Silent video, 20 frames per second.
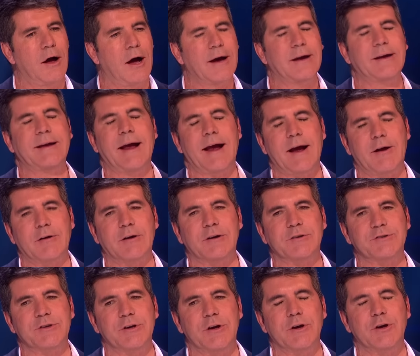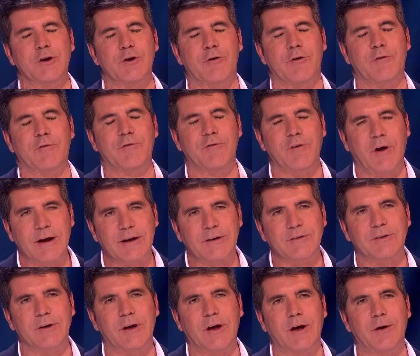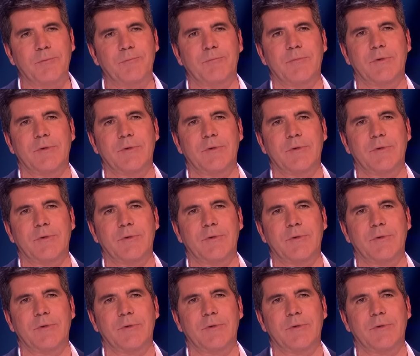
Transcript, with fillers: a character, you're a fighter,